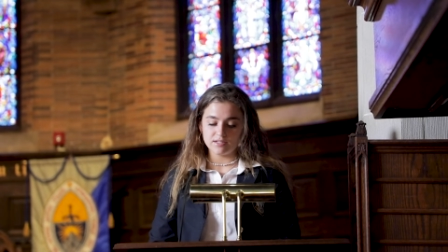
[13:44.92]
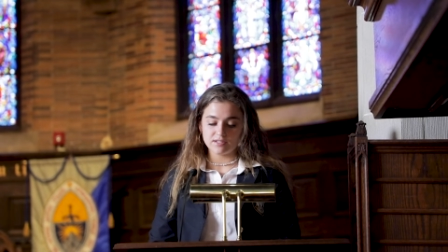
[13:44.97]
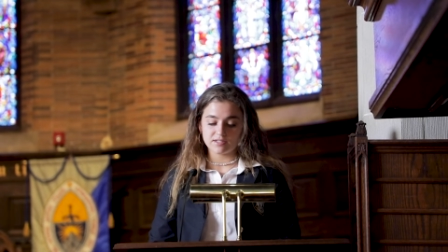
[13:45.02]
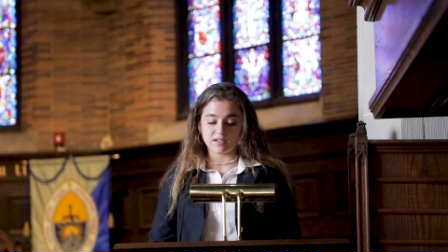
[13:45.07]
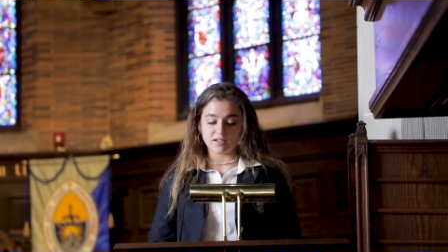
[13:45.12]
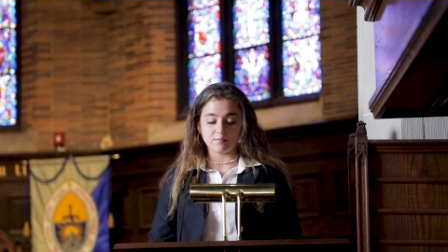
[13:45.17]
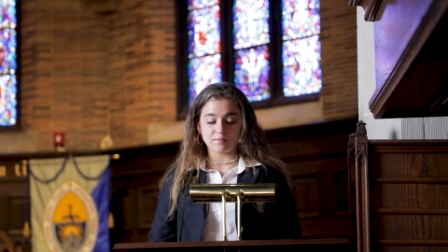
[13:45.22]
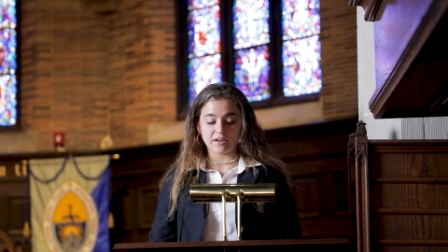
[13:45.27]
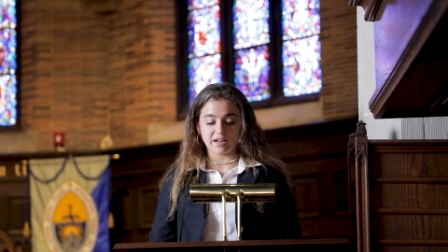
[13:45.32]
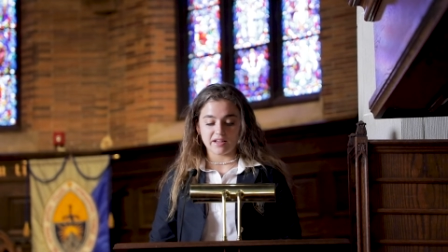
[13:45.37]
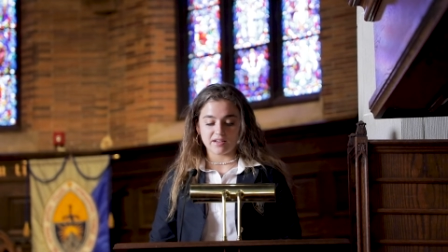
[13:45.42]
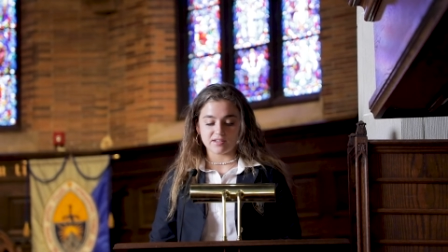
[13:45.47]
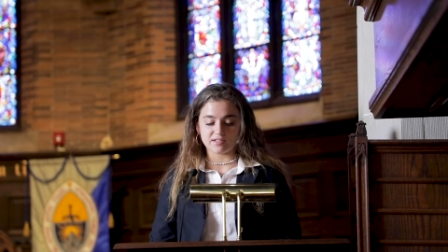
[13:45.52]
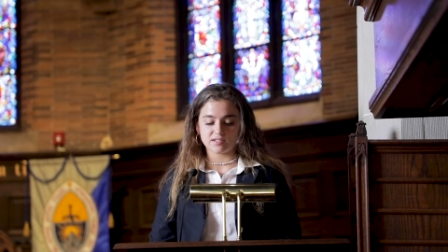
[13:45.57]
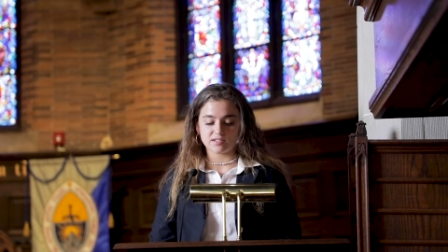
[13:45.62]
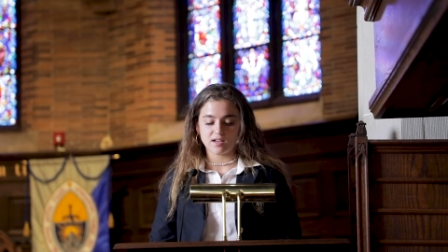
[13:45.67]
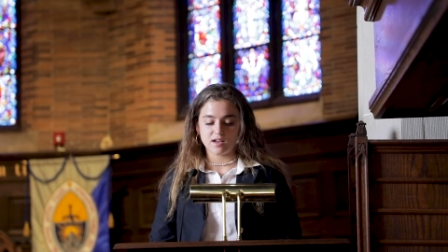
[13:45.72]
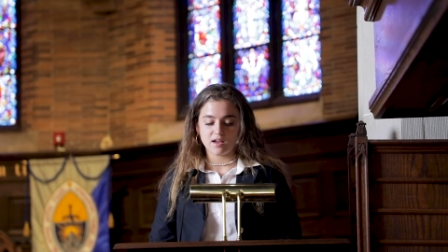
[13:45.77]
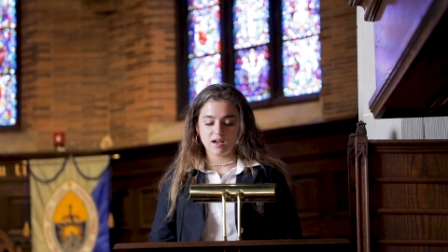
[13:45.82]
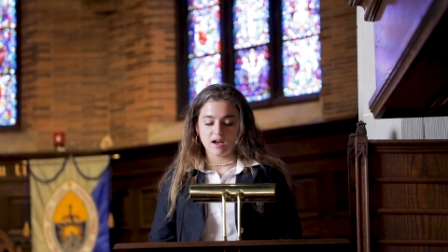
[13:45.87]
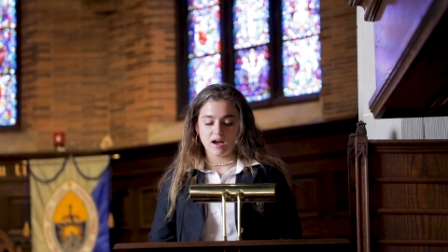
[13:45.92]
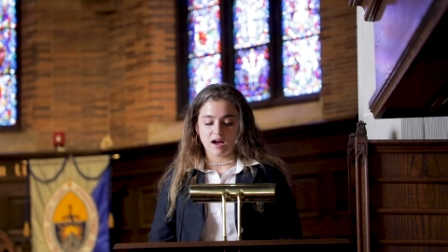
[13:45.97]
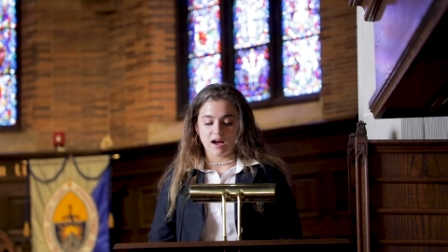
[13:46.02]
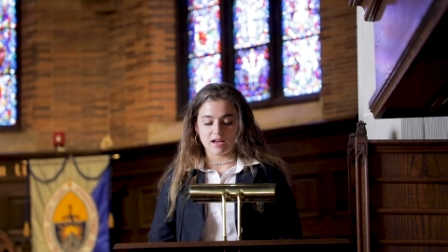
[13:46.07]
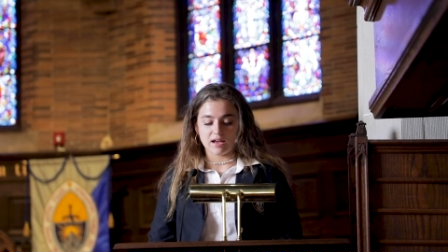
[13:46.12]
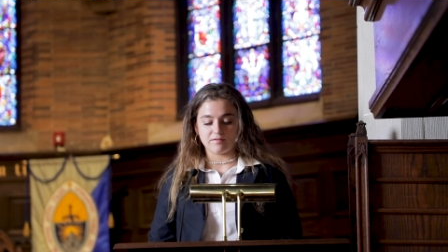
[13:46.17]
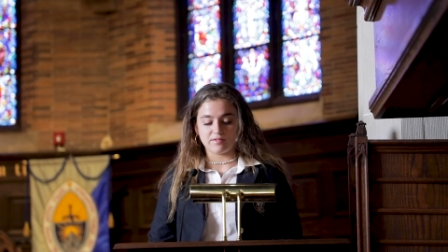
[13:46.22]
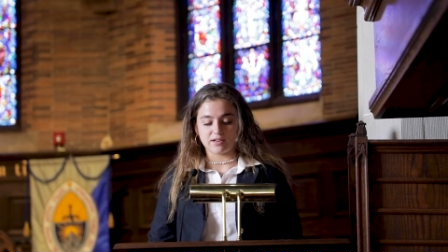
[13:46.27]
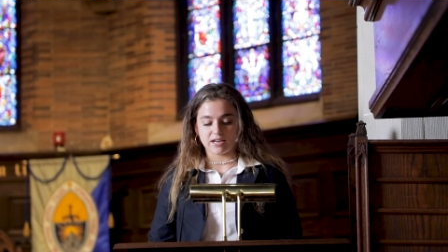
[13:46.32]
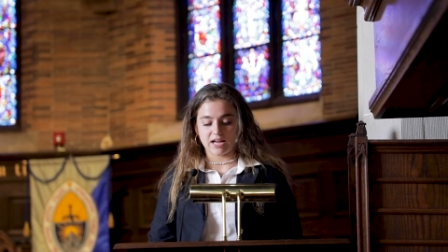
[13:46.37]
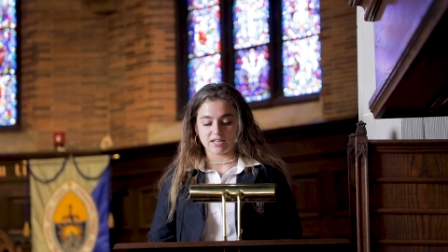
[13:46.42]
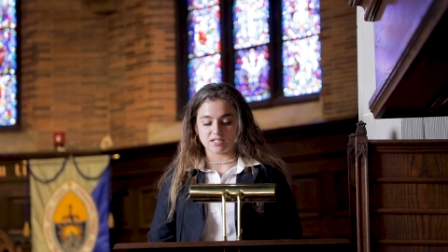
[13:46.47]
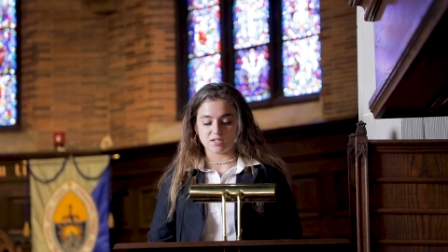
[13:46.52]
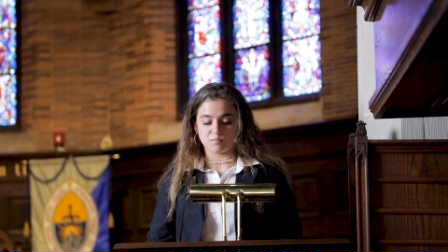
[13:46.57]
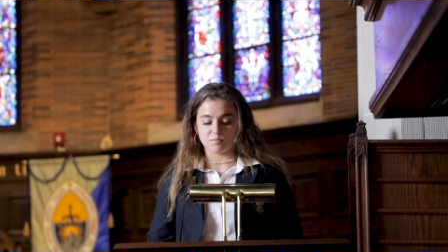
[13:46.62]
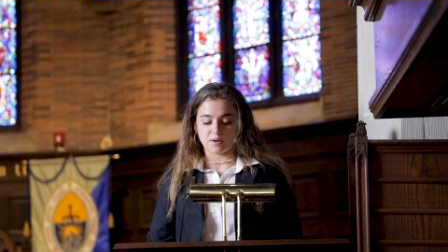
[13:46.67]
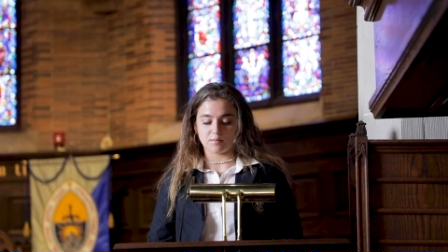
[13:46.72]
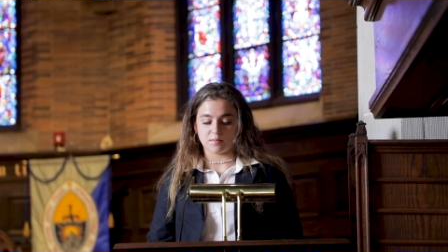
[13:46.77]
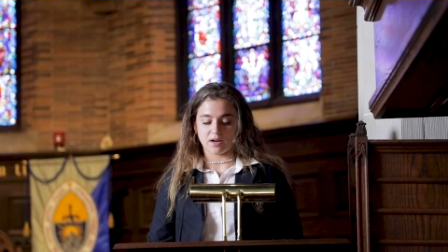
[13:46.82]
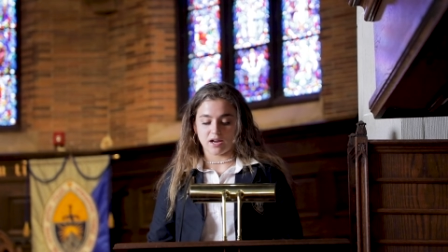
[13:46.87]
Some days, I even had to
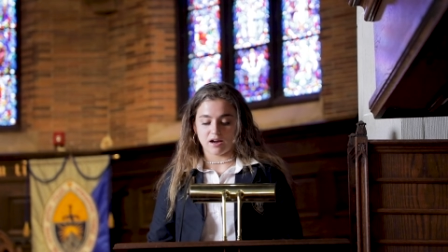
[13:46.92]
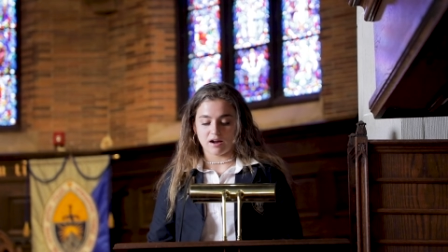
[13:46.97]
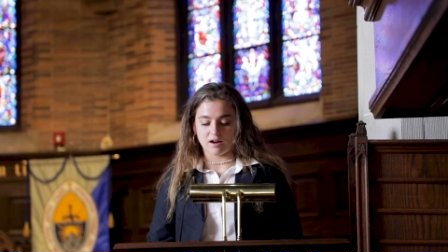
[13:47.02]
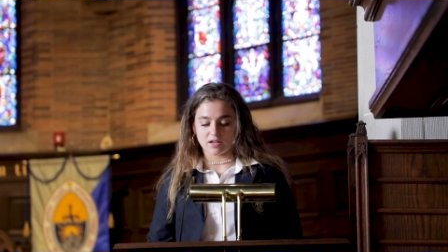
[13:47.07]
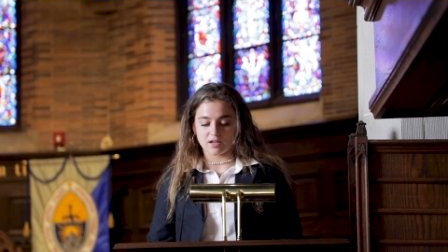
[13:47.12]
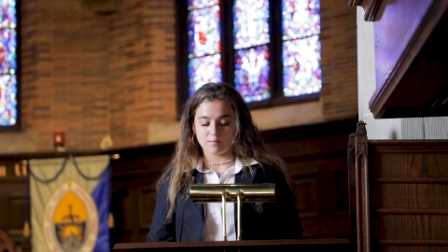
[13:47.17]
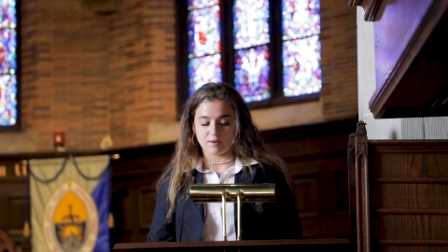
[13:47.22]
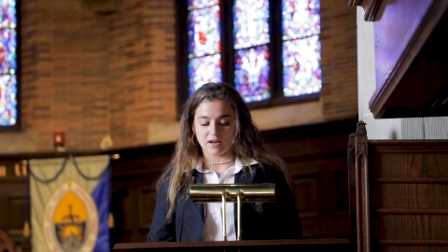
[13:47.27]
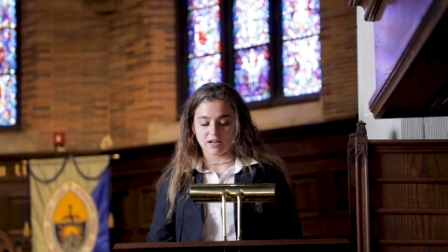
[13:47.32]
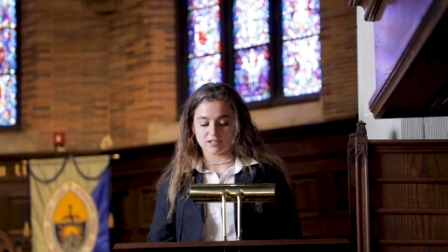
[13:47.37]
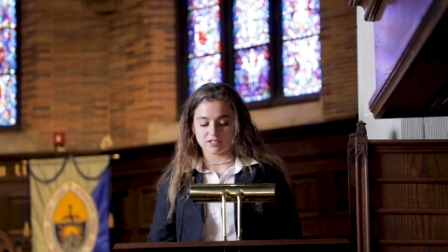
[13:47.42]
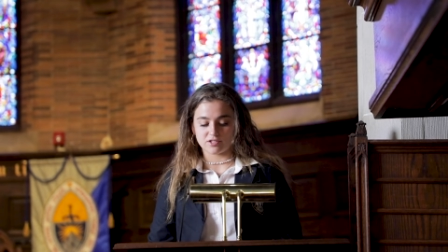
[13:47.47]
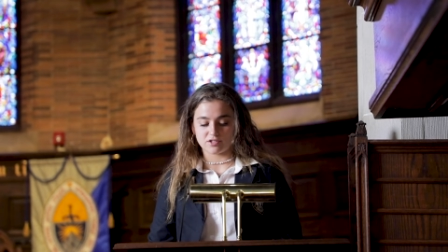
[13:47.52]
bring my hockey bag